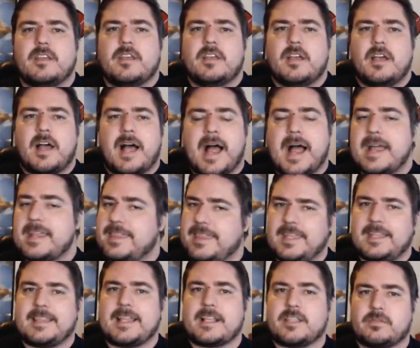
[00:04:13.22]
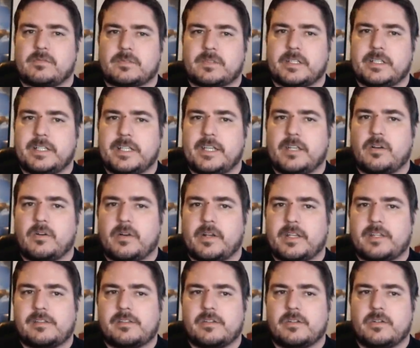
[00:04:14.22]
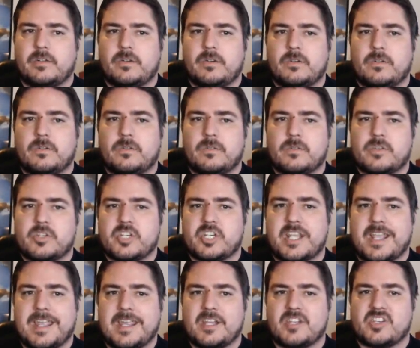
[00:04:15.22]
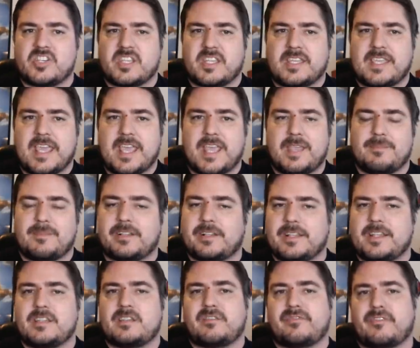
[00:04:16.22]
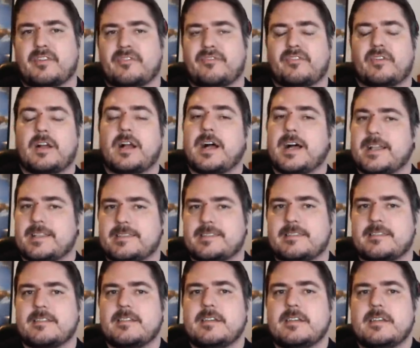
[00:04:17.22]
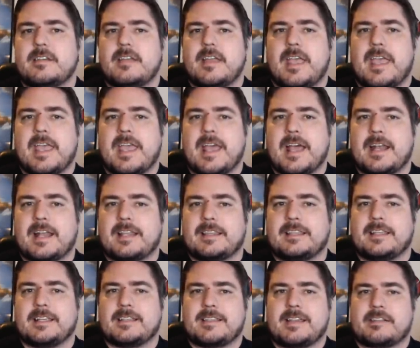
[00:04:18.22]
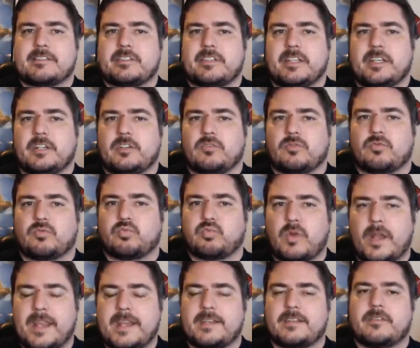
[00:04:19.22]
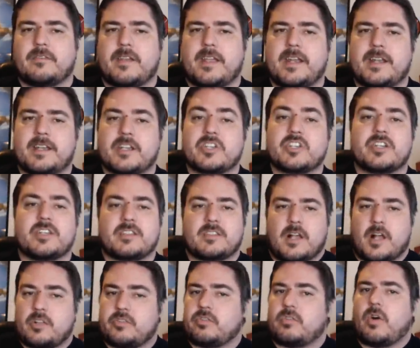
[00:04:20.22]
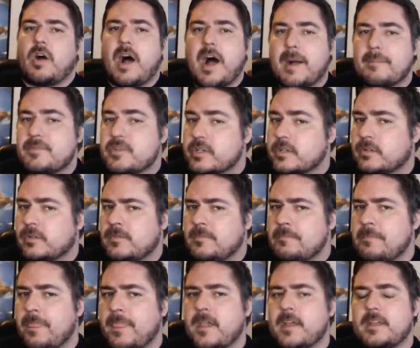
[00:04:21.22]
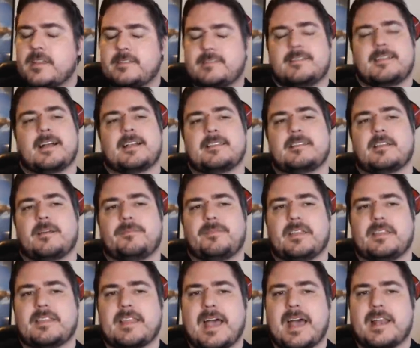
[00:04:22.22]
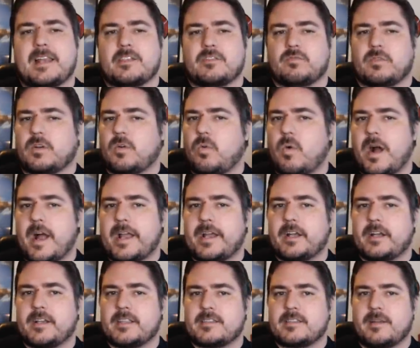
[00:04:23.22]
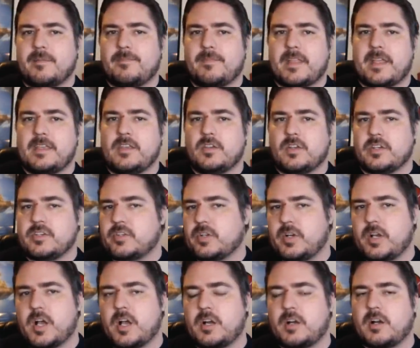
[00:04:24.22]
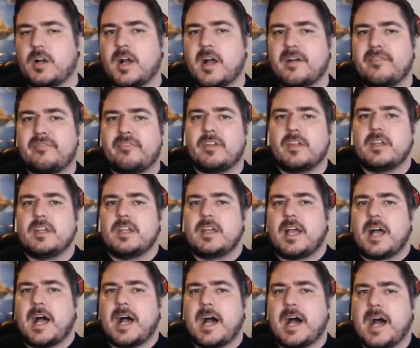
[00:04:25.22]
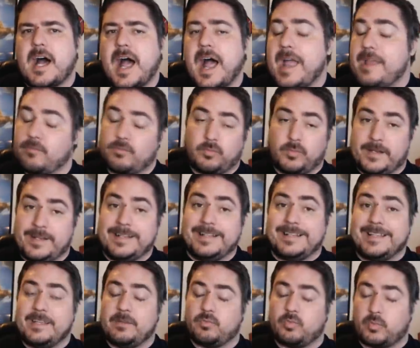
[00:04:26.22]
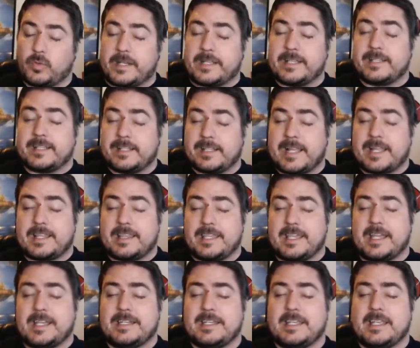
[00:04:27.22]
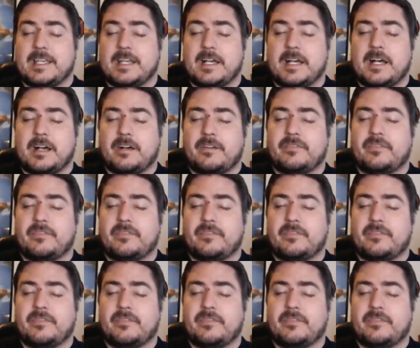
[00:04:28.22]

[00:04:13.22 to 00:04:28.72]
I think that's really going to change the game, at least for us. And I think it's actually a great addition. It's also optional. It's not something that is required. It's something that you can turn on or off. I really like the idea of